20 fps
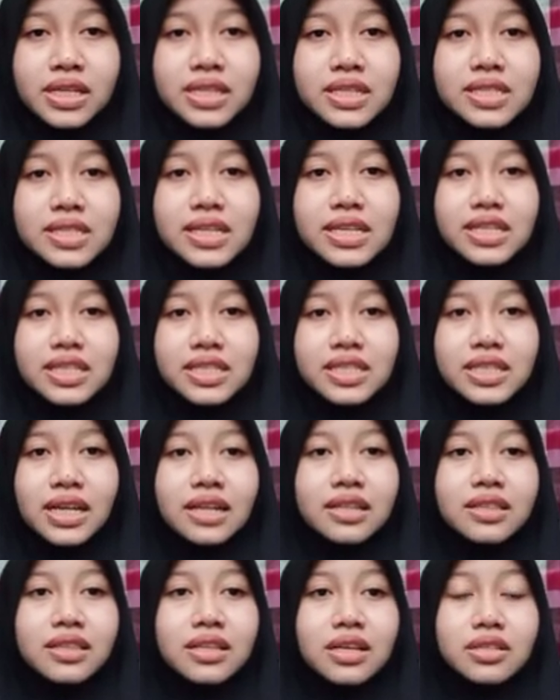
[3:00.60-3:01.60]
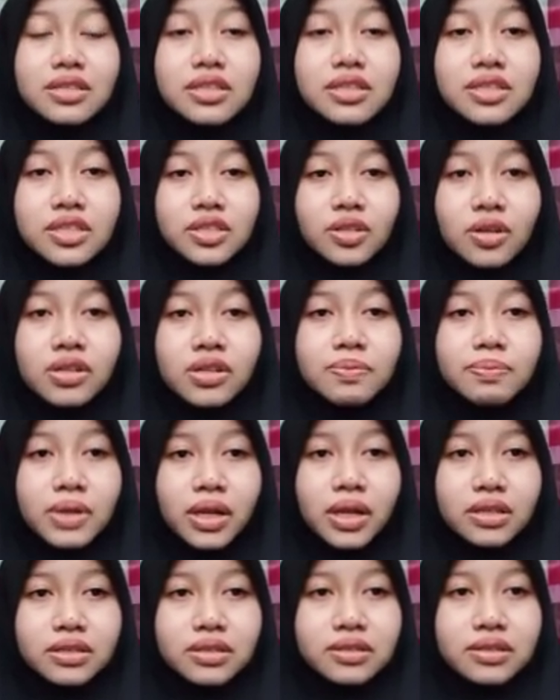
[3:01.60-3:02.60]
inside the story plot.
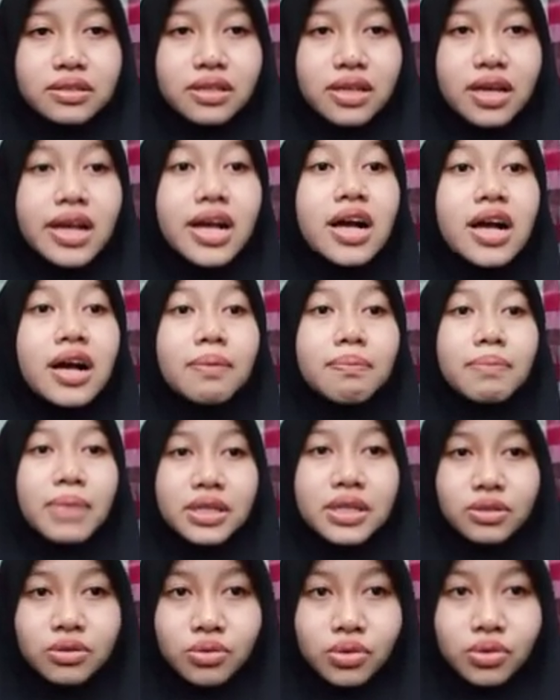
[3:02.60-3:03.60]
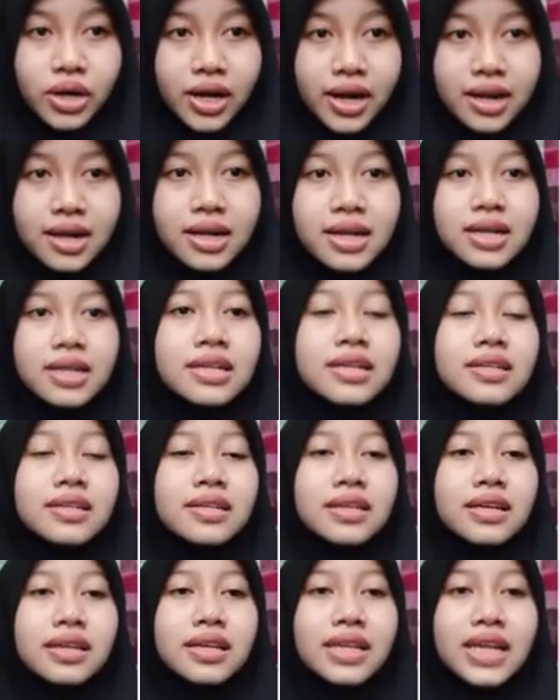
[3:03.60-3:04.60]
Bandura
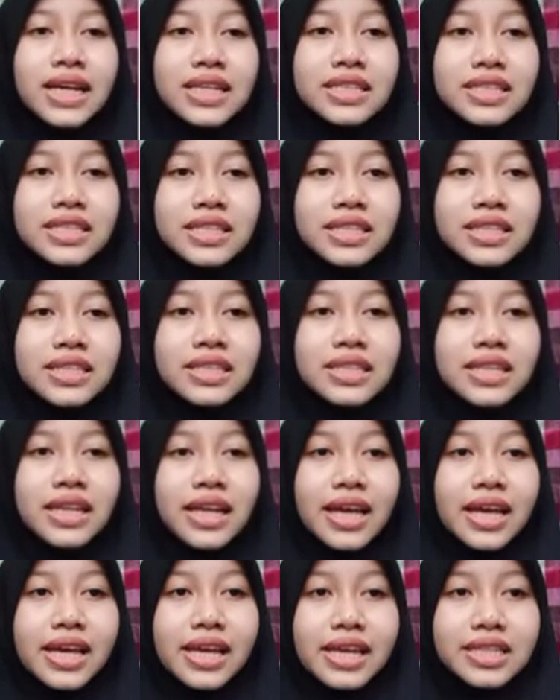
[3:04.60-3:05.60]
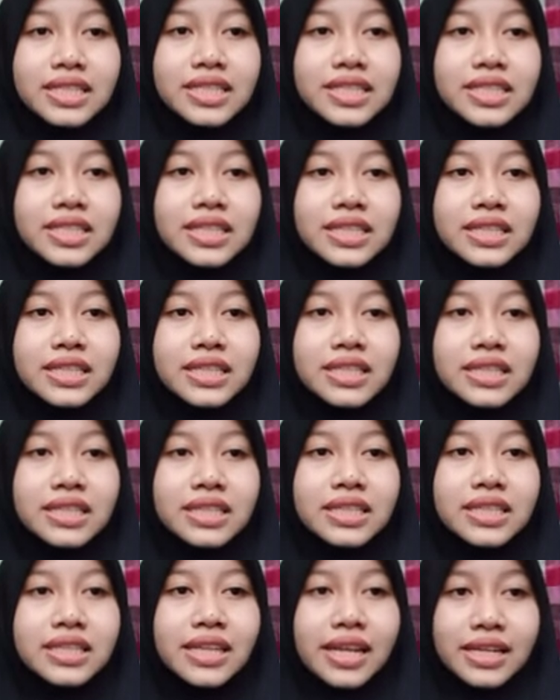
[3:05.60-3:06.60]

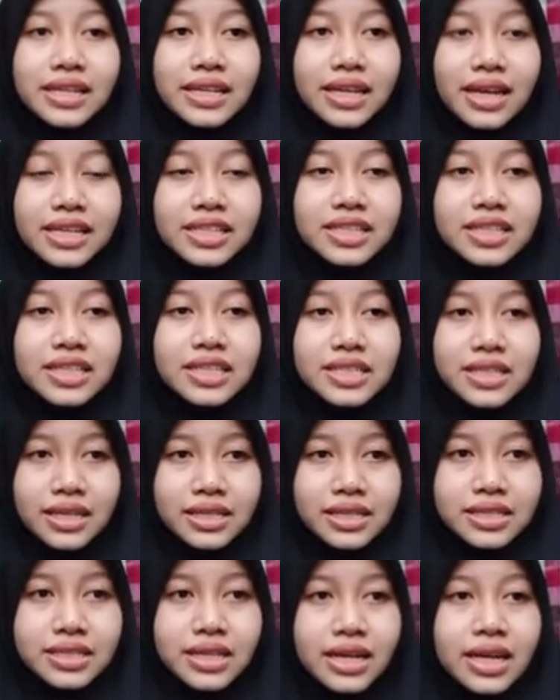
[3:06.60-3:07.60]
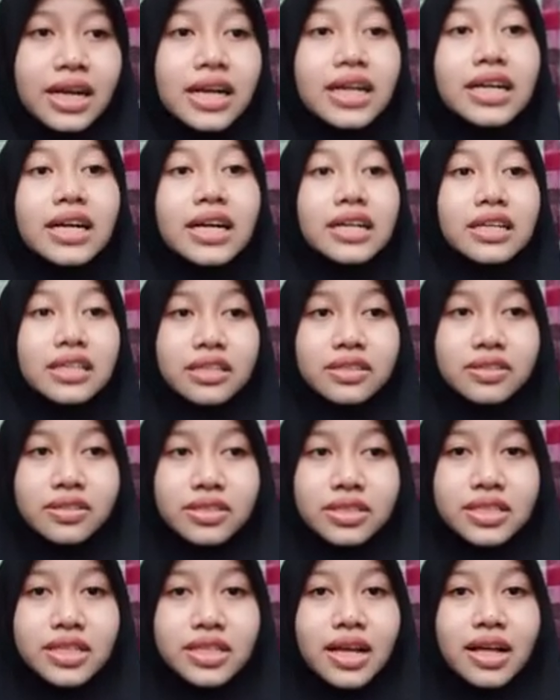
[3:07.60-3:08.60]
1986 concludes
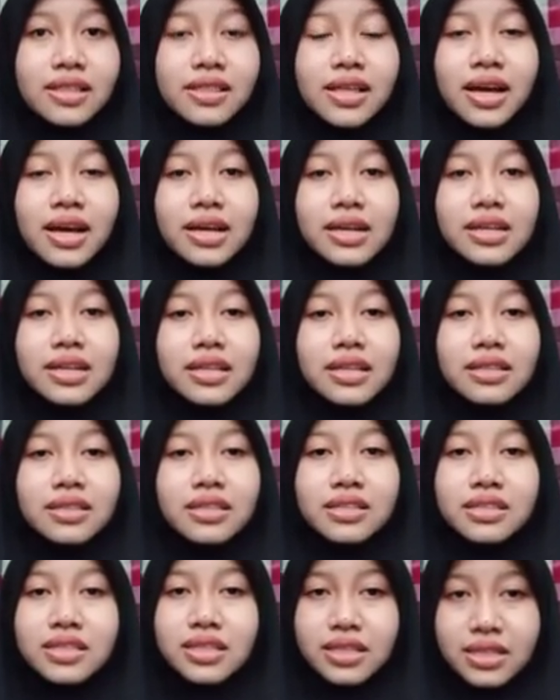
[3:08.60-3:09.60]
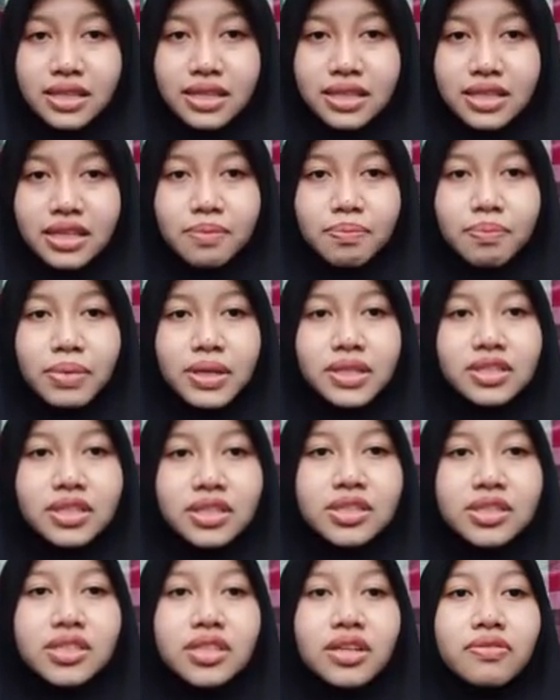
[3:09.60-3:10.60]
that the synthetic patterns
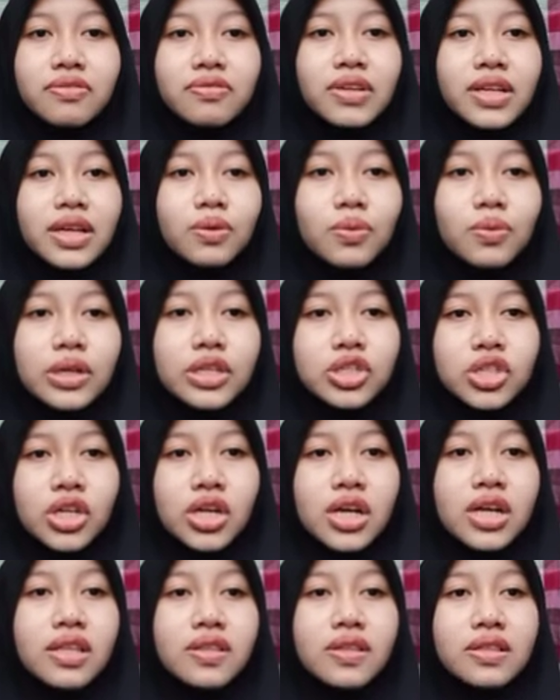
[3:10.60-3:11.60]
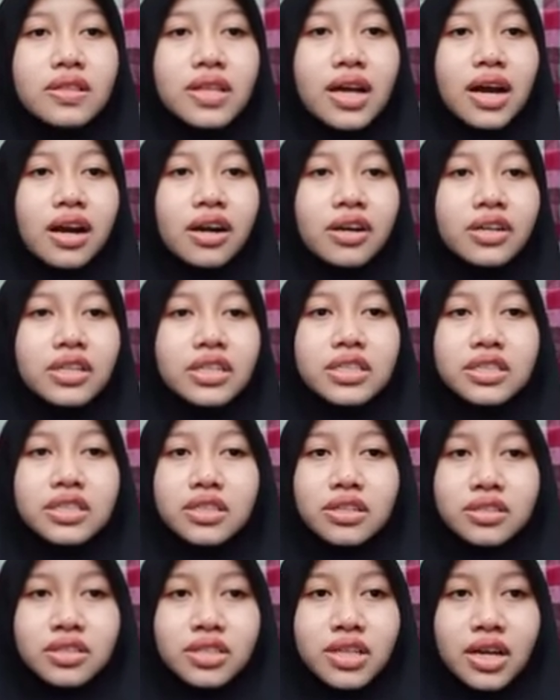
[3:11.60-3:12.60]
of language that are
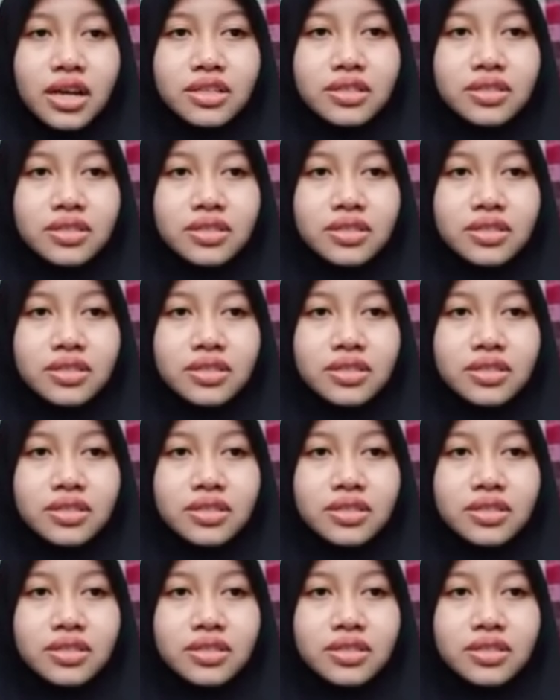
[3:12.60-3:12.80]
introduced